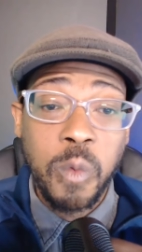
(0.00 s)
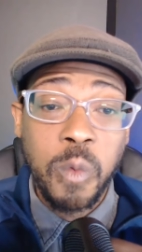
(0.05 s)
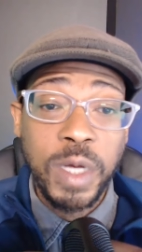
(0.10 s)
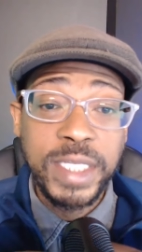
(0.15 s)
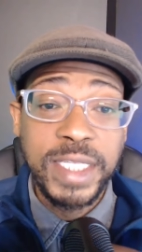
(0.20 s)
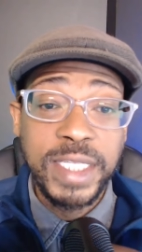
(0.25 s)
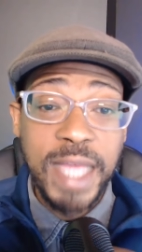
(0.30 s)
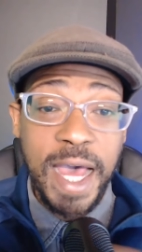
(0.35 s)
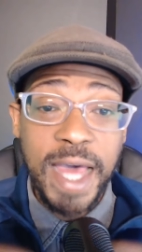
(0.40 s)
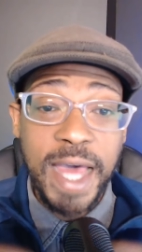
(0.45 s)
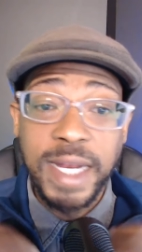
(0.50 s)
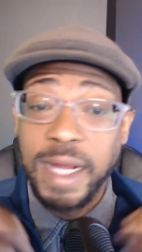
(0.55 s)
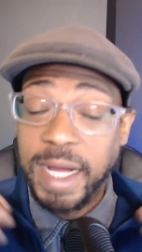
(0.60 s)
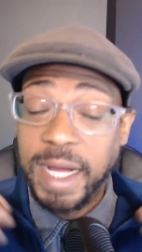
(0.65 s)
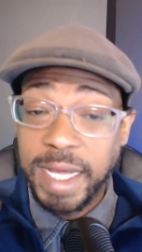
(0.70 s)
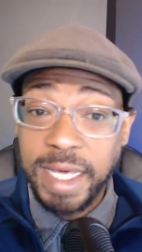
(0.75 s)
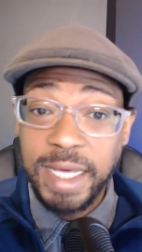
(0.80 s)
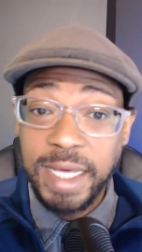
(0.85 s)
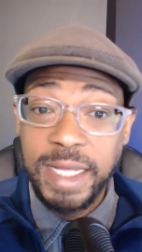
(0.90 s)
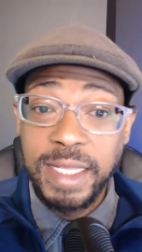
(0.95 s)
was that
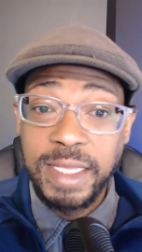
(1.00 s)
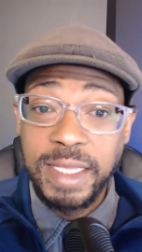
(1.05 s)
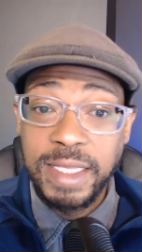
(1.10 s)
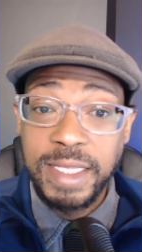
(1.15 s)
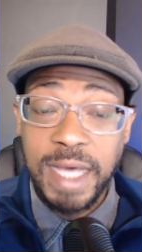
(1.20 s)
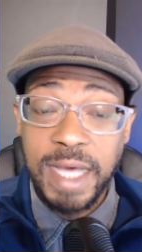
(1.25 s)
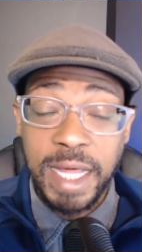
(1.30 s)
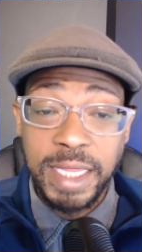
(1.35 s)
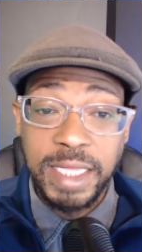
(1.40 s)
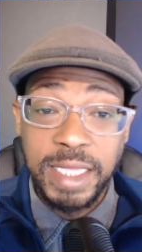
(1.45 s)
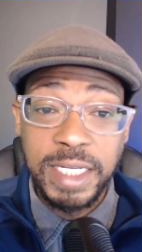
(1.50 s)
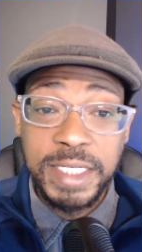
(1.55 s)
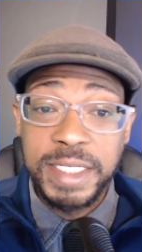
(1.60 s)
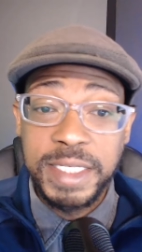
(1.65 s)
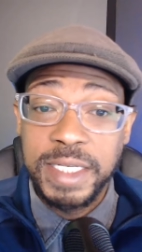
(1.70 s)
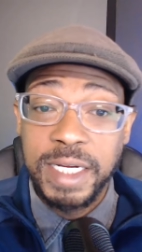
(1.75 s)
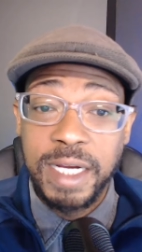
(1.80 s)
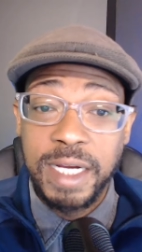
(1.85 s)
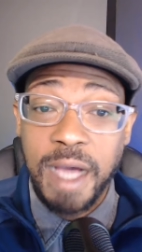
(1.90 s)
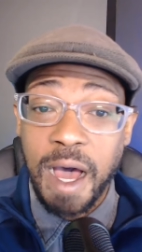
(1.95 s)
again that
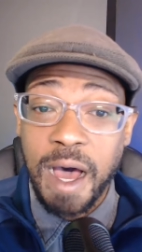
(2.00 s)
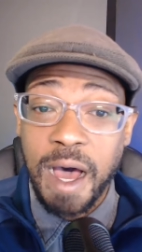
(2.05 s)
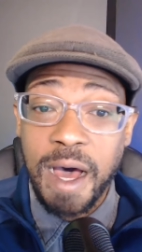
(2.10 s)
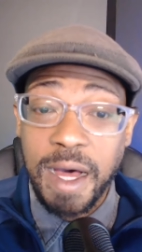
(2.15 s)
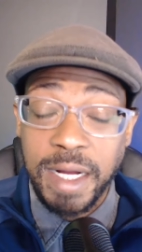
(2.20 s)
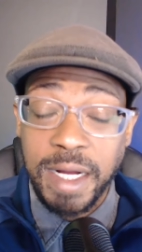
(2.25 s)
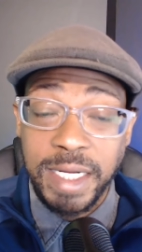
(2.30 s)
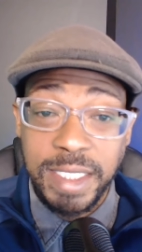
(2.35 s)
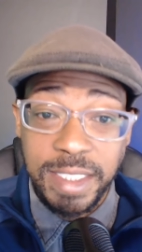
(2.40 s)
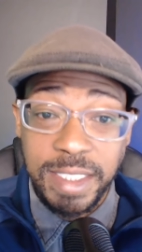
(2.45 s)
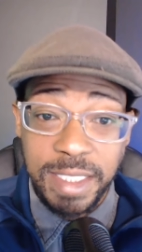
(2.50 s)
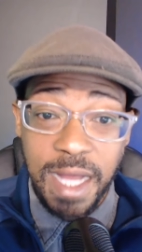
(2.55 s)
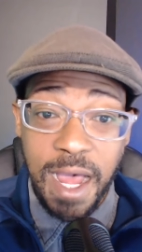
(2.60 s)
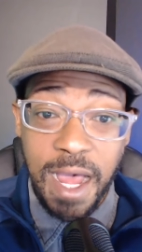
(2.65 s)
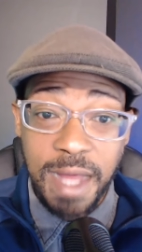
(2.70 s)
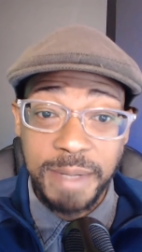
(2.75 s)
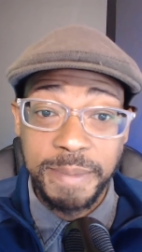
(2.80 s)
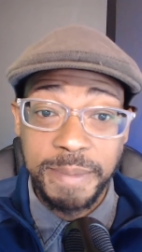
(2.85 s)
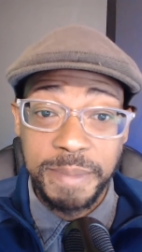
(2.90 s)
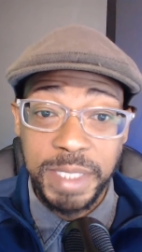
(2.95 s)
this God is
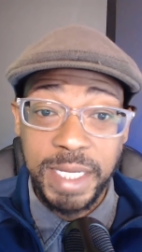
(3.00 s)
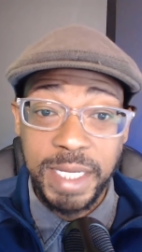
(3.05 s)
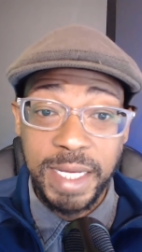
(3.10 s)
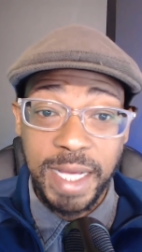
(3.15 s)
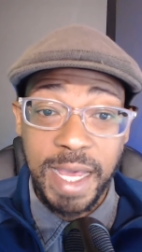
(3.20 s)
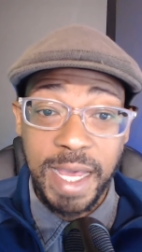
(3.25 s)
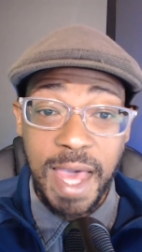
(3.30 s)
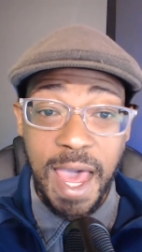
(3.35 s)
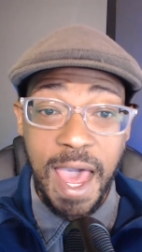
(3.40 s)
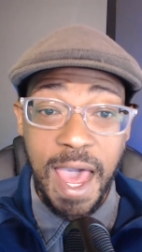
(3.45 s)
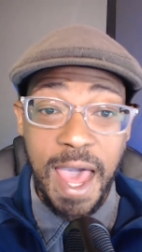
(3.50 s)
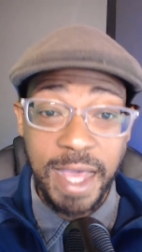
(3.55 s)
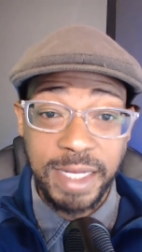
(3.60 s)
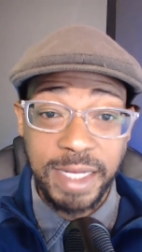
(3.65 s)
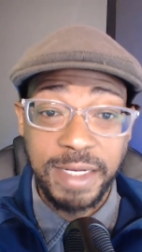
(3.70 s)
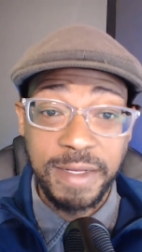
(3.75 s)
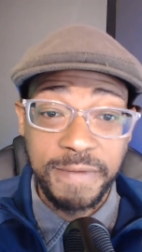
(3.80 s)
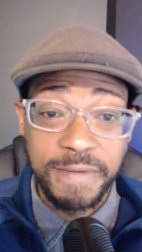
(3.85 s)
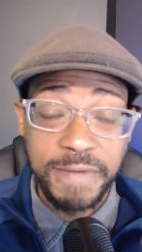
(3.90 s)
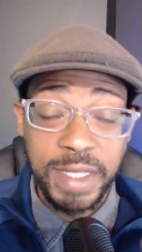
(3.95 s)
not being
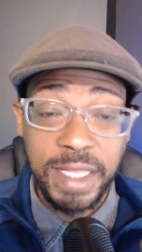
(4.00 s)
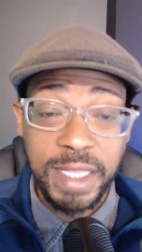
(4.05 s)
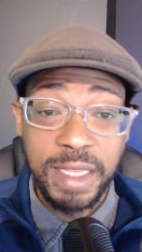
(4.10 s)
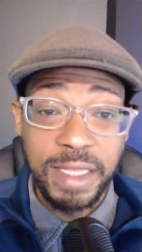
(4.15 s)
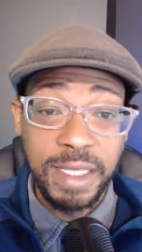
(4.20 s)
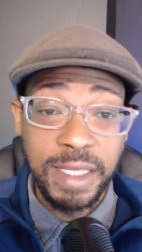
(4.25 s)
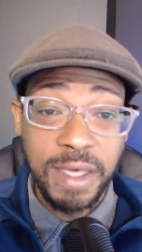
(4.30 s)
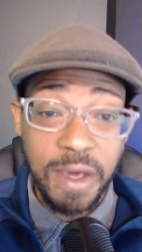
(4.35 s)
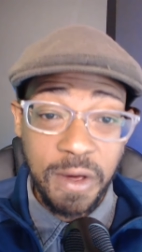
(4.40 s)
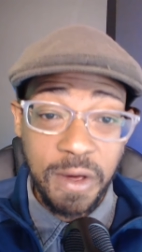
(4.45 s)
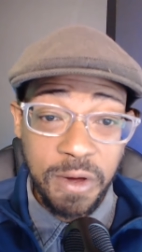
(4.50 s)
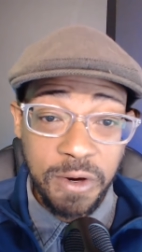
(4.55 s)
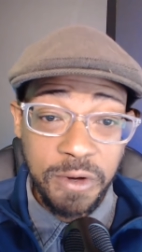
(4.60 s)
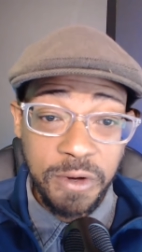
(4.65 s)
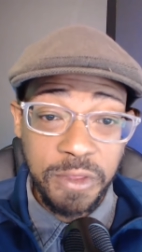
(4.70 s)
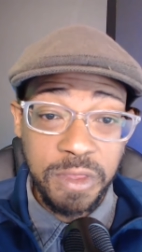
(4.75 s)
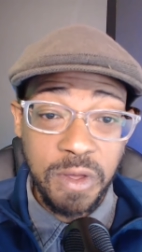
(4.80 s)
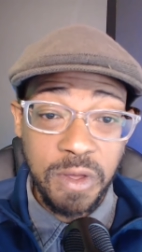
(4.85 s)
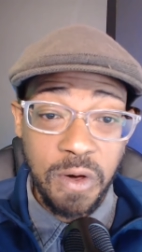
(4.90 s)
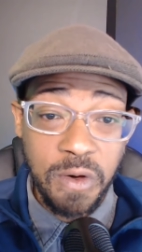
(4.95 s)
active in the
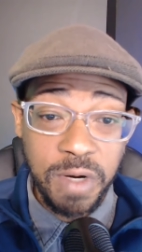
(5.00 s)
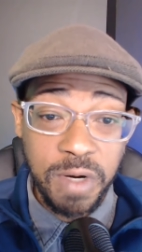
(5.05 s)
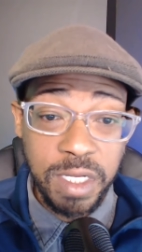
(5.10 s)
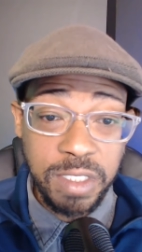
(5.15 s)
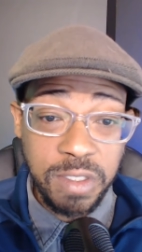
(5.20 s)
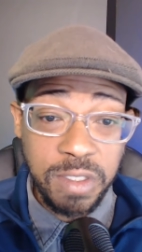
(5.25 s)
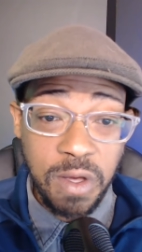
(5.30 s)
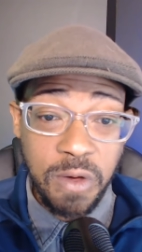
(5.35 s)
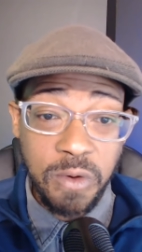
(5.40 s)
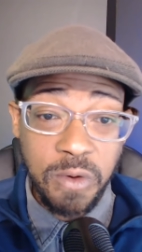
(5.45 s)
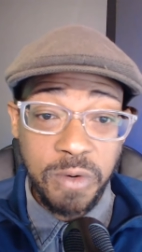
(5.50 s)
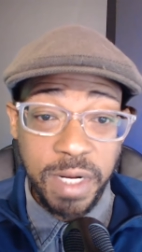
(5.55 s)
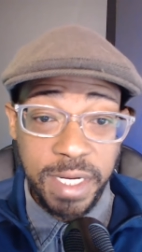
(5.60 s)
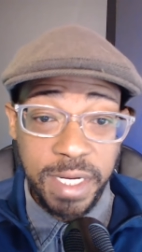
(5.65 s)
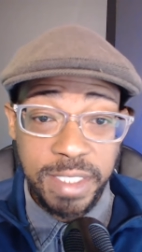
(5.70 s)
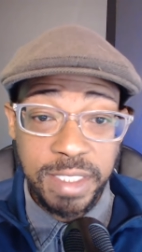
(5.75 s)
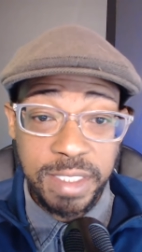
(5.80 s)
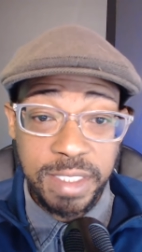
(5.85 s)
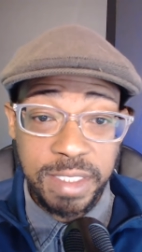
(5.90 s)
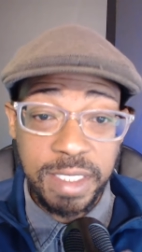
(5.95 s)
earth on its own
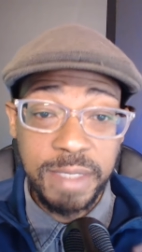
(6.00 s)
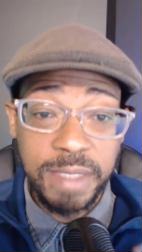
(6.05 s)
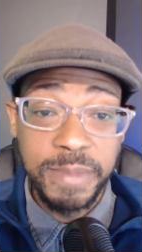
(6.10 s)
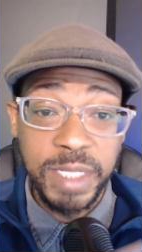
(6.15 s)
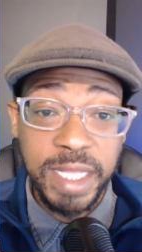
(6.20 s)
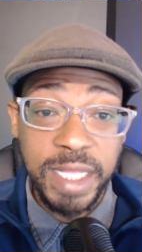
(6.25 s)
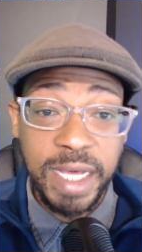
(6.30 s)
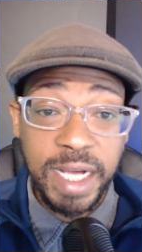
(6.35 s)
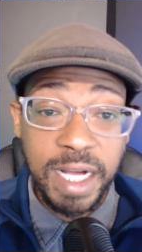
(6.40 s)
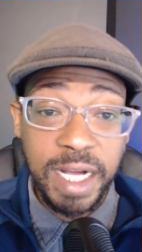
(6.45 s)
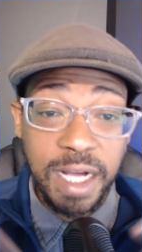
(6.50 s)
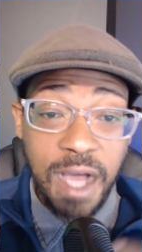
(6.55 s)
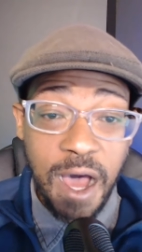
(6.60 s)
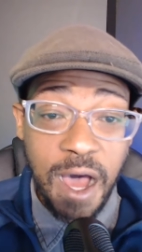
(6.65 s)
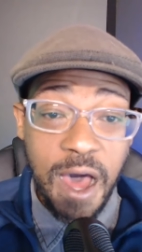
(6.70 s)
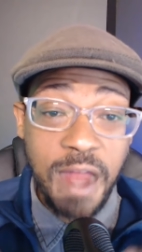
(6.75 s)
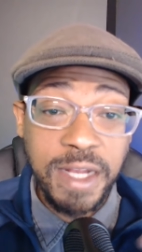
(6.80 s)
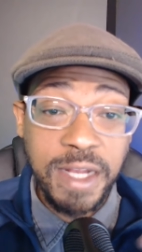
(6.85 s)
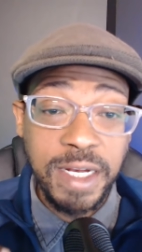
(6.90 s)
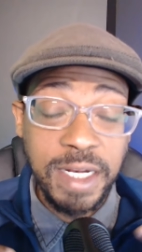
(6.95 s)
agency, but that
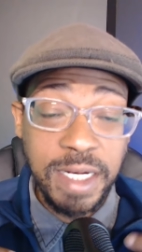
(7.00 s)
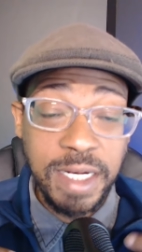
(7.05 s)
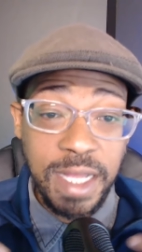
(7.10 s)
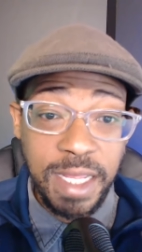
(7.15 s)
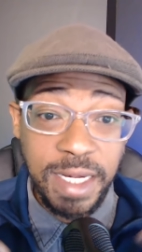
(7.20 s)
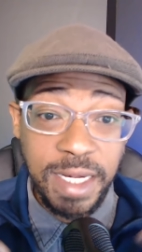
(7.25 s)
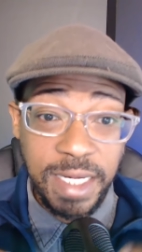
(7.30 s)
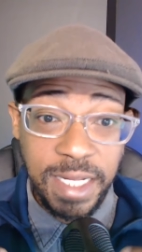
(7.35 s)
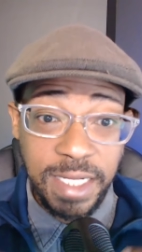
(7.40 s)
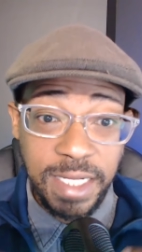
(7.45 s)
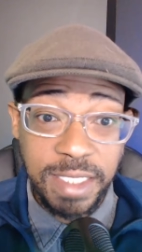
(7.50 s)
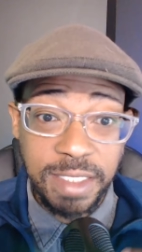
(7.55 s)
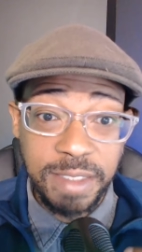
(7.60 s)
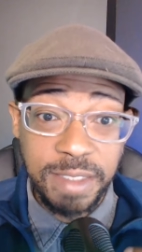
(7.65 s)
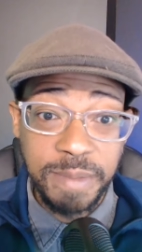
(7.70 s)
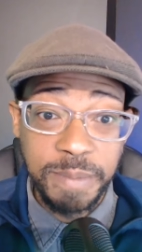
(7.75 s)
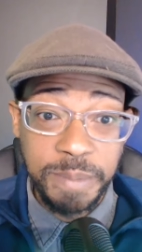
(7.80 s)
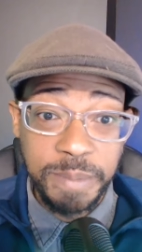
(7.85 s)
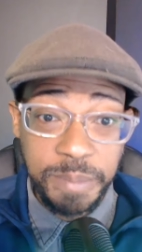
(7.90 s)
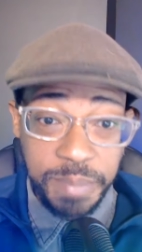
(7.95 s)
God
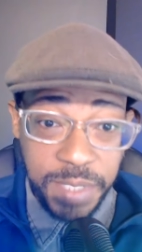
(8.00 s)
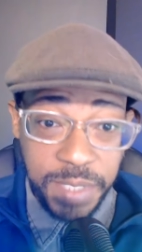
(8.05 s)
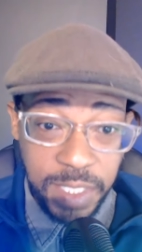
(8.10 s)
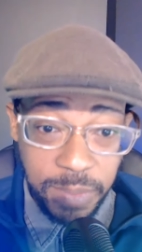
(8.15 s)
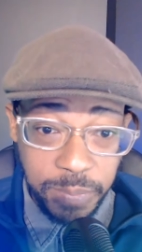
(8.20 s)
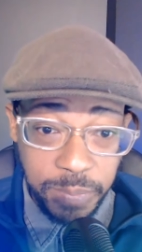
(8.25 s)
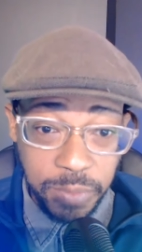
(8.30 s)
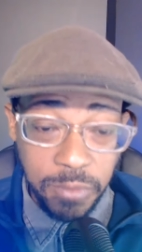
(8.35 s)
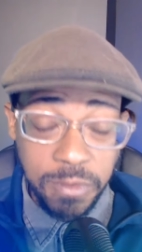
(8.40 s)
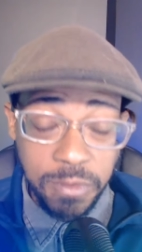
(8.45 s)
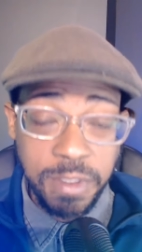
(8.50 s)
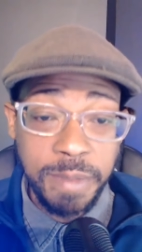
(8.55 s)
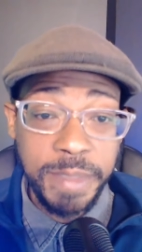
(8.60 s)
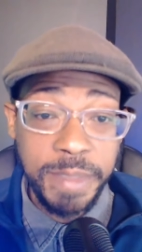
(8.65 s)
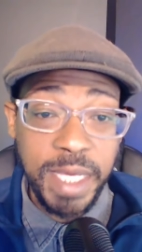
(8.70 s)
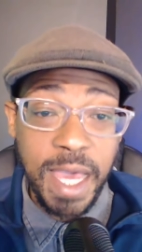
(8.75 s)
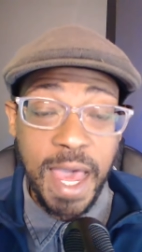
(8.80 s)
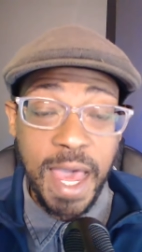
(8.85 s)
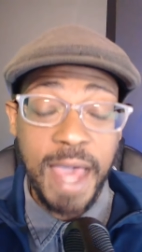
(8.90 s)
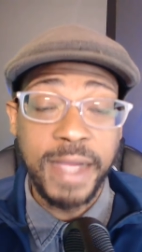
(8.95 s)
needs people to
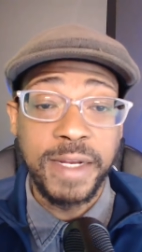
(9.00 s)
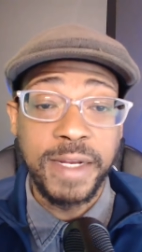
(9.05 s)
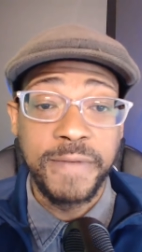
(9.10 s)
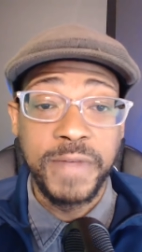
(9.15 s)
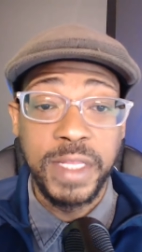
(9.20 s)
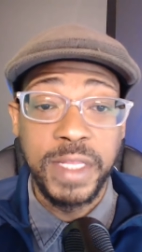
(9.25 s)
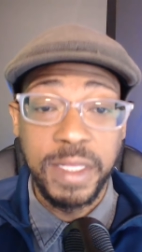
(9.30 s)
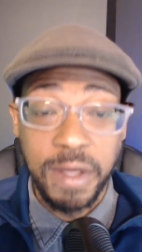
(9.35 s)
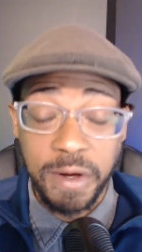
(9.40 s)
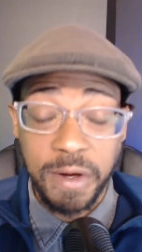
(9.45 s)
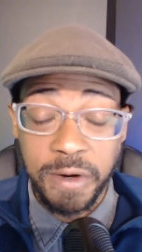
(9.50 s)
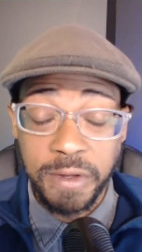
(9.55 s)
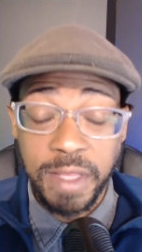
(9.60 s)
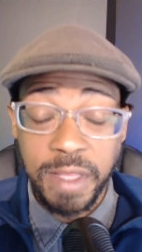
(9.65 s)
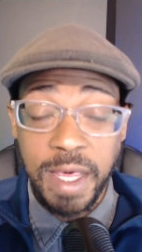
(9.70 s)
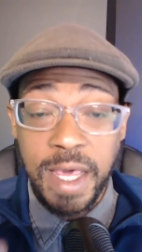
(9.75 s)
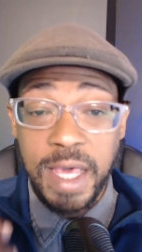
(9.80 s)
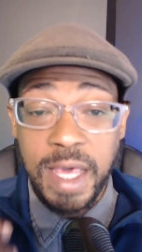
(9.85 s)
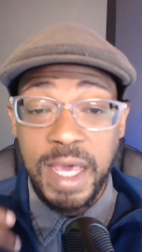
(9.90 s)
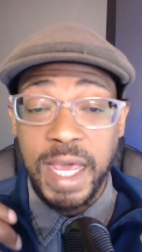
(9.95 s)
be active in the earth.